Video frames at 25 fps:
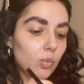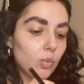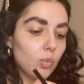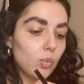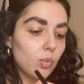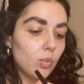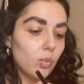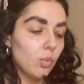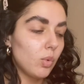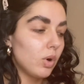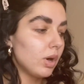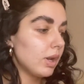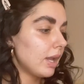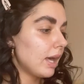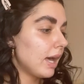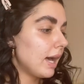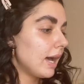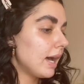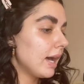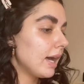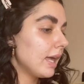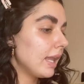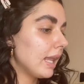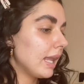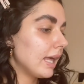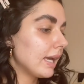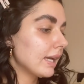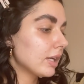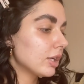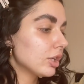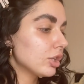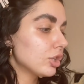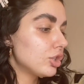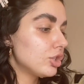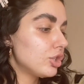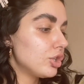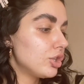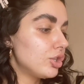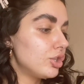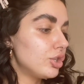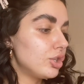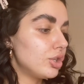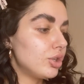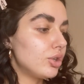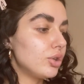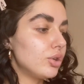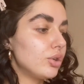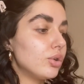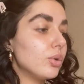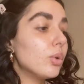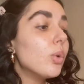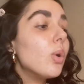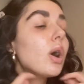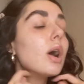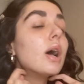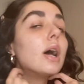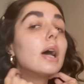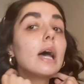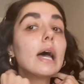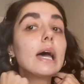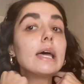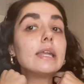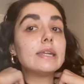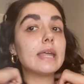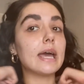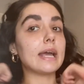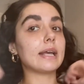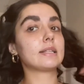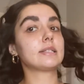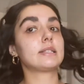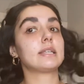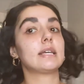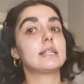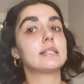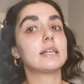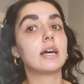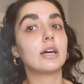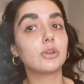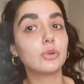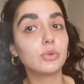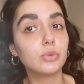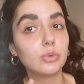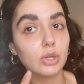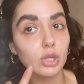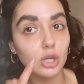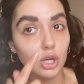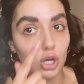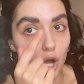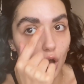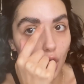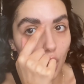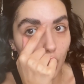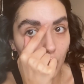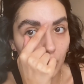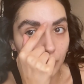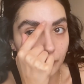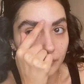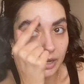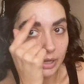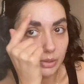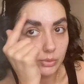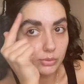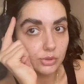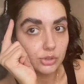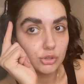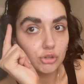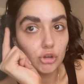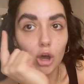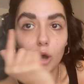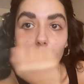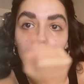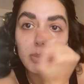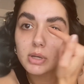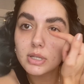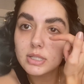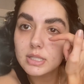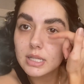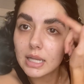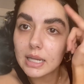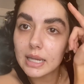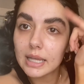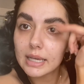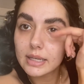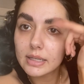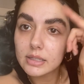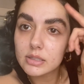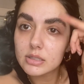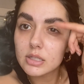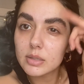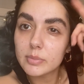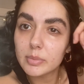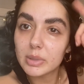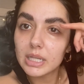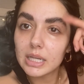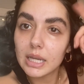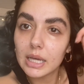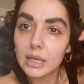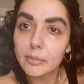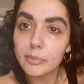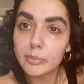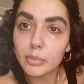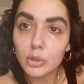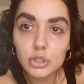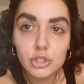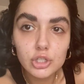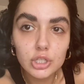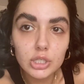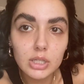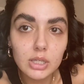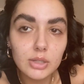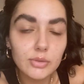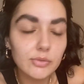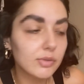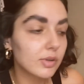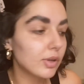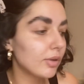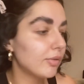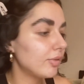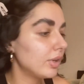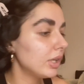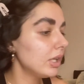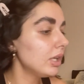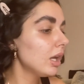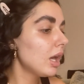what I like to do next is I don't carve out the top because I like it to be like bushy and fluffy,